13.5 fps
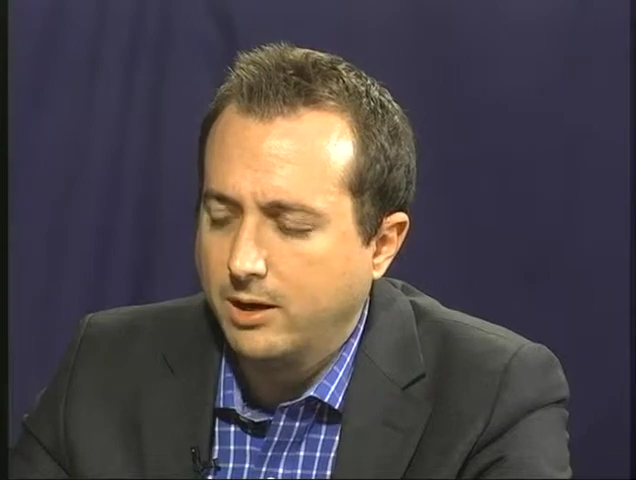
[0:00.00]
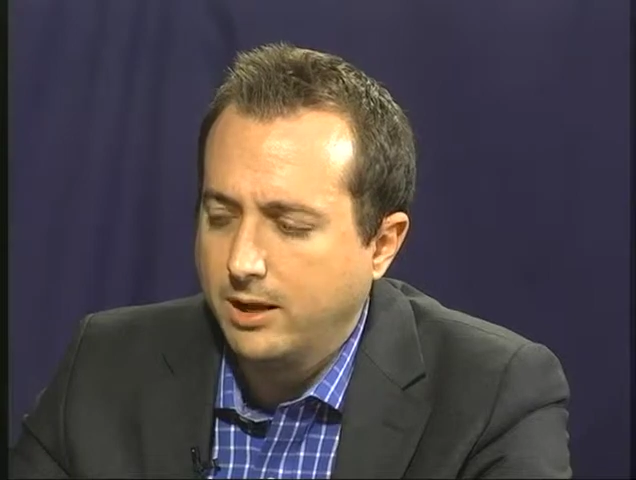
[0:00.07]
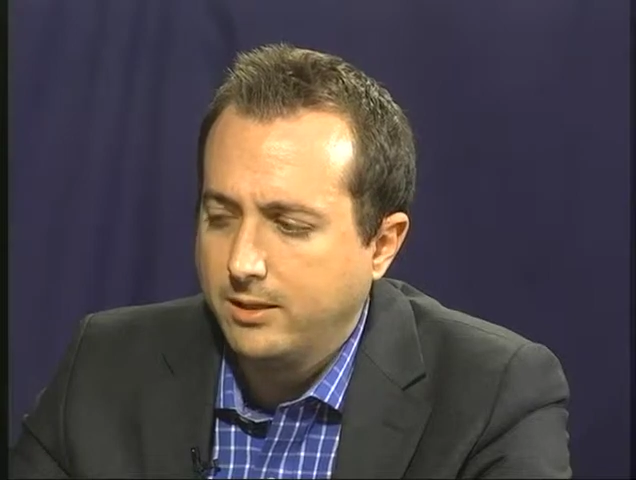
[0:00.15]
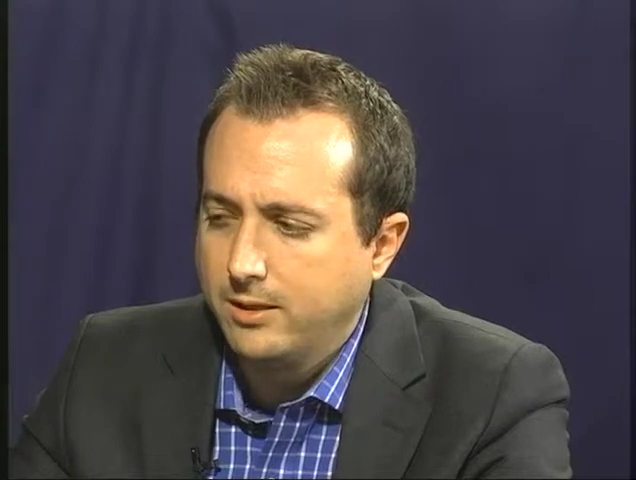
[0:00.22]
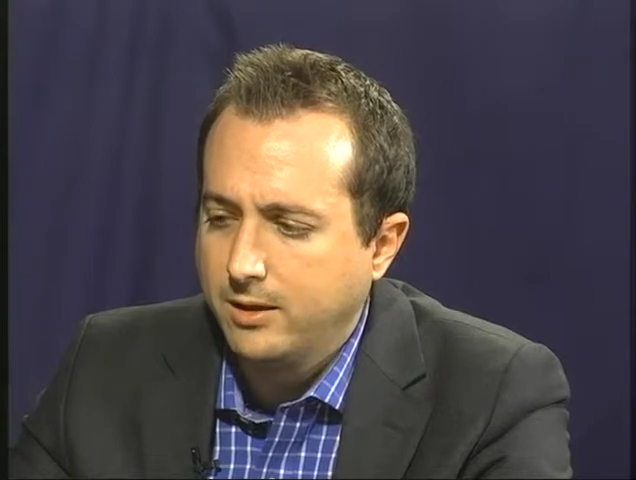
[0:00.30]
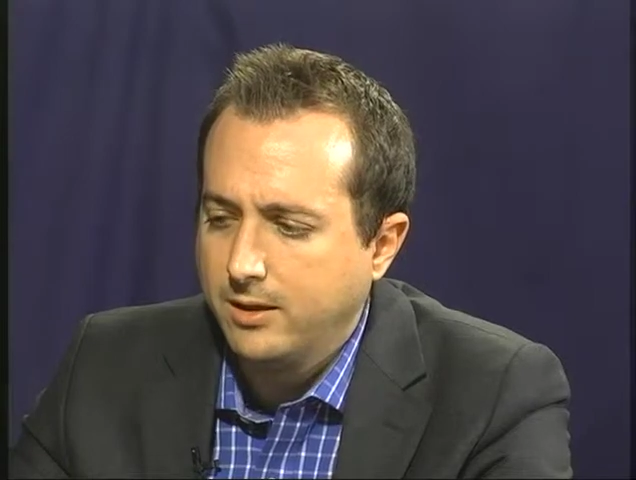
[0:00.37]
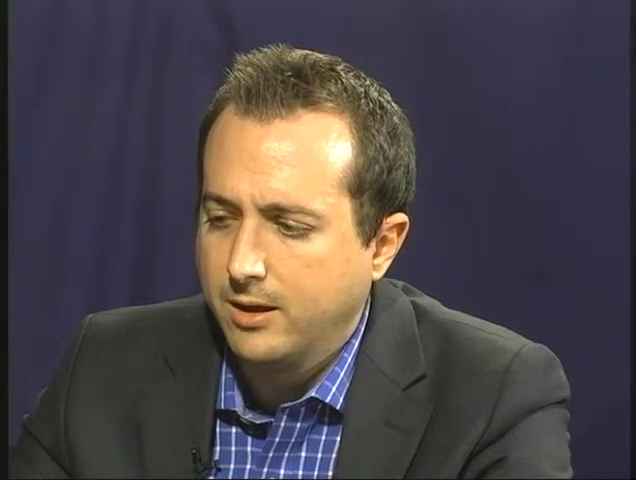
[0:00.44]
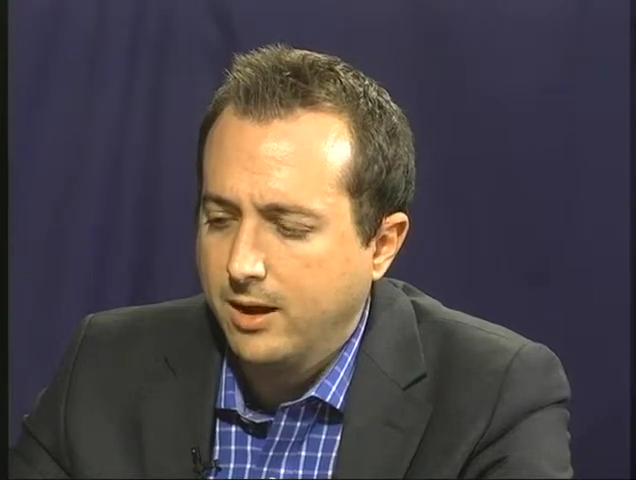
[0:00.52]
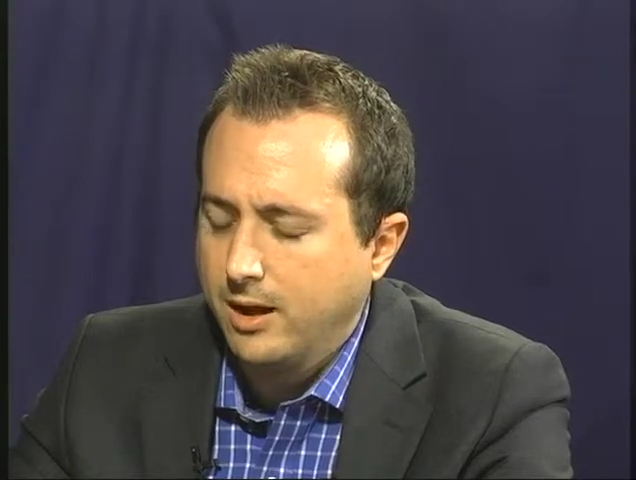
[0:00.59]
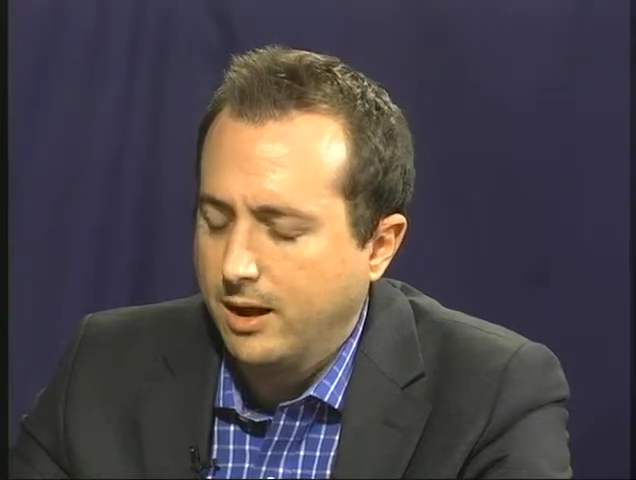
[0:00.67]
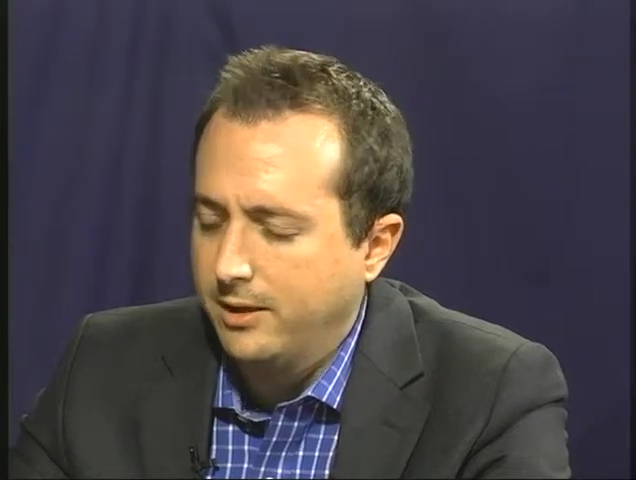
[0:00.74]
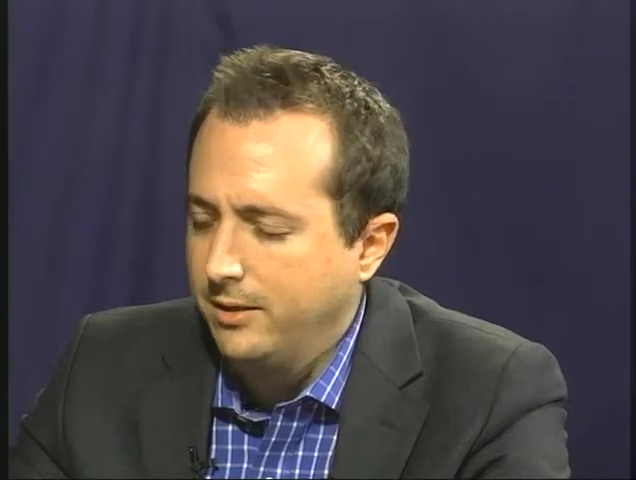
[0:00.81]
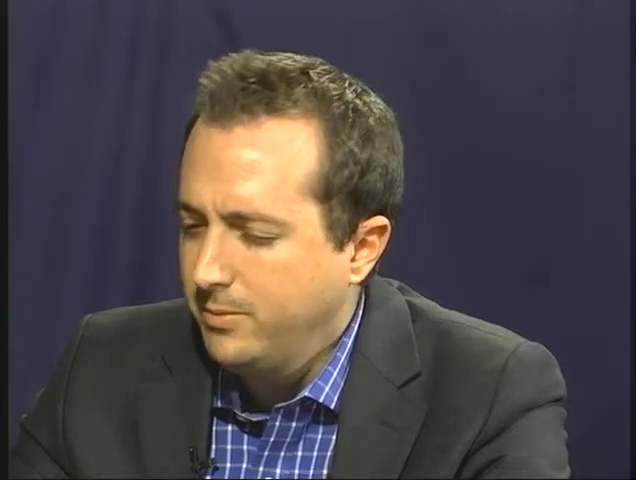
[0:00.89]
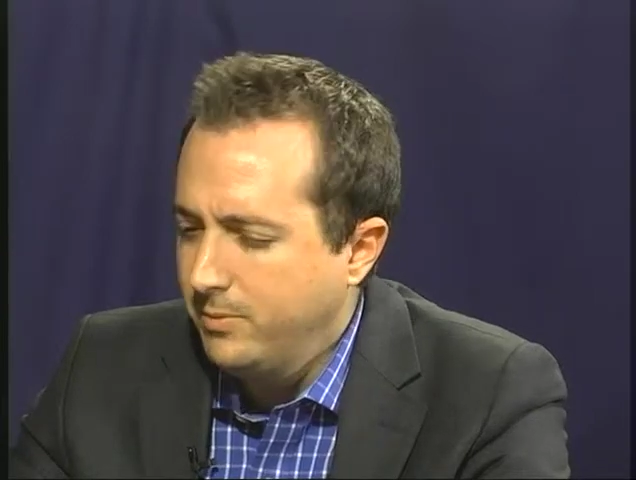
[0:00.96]
I think
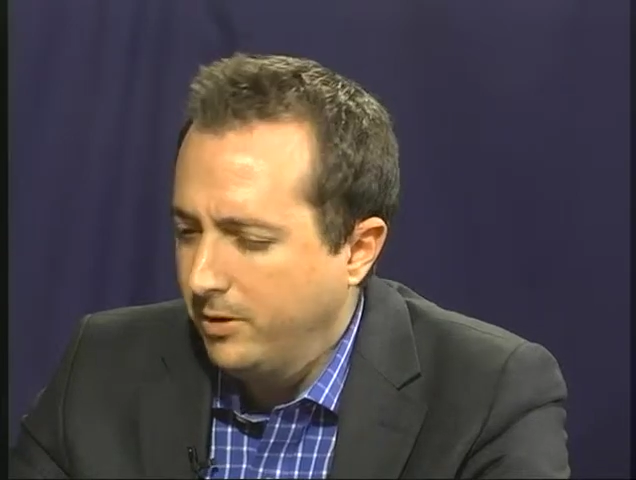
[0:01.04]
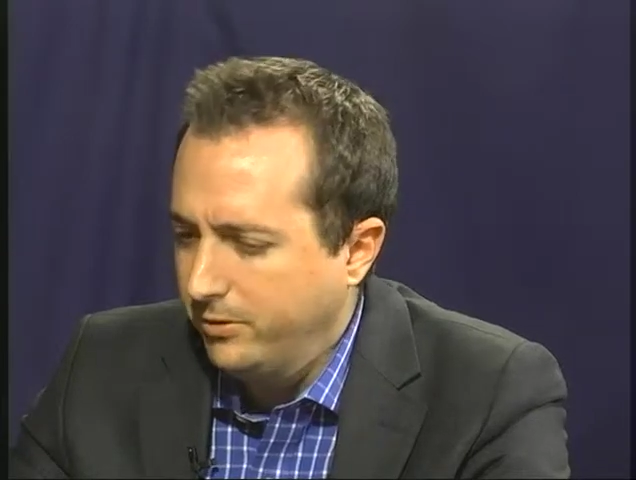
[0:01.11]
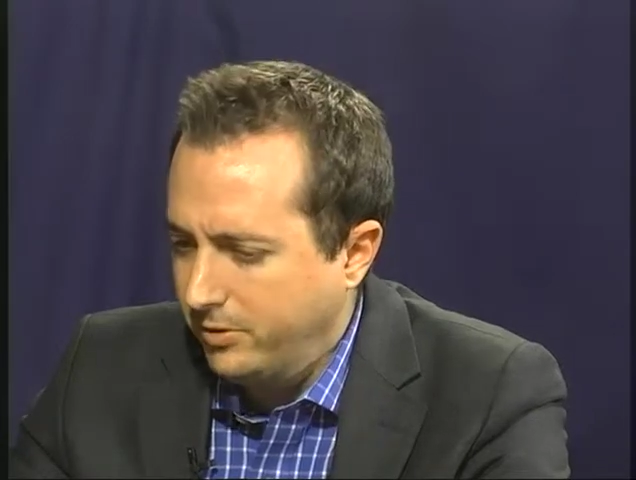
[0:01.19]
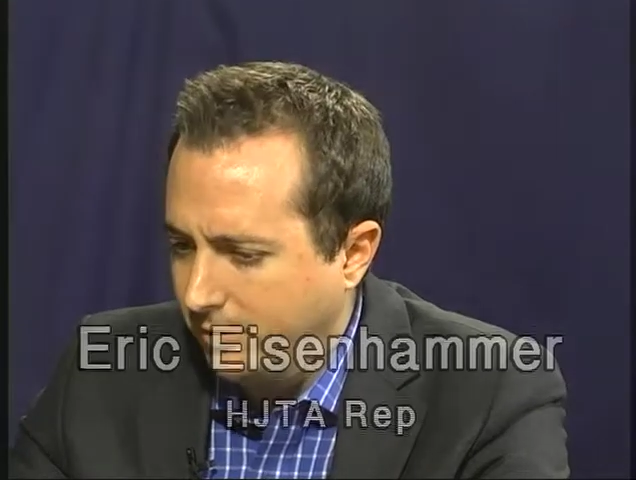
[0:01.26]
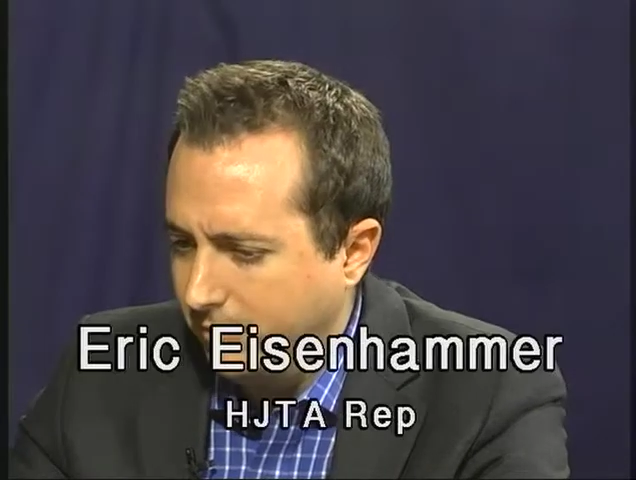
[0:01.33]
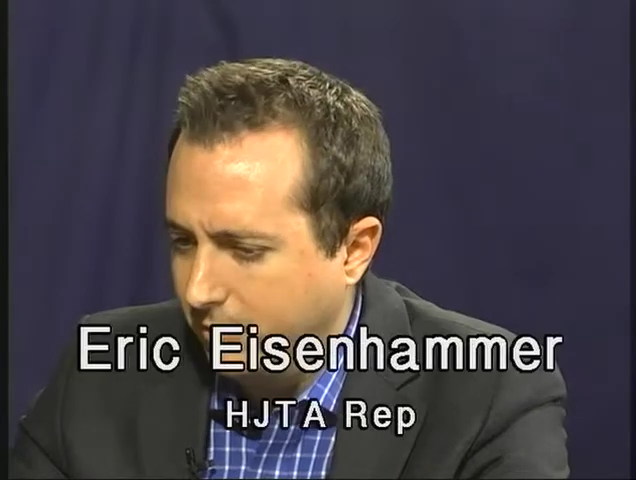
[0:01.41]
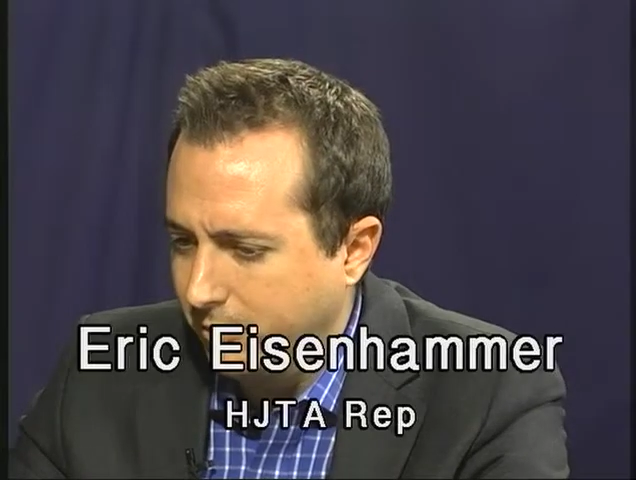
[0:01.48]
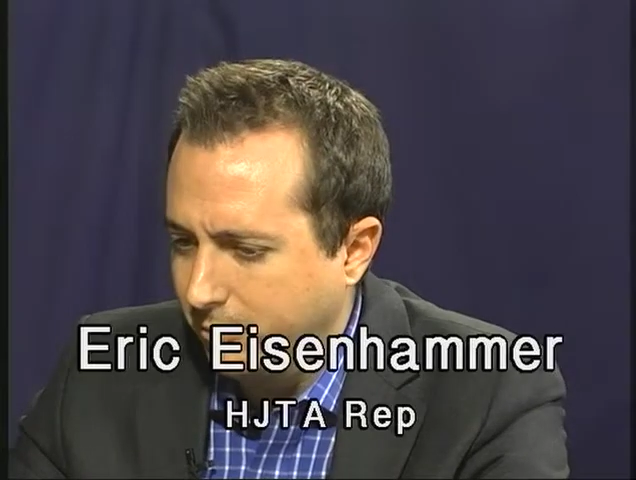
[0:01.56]
most of us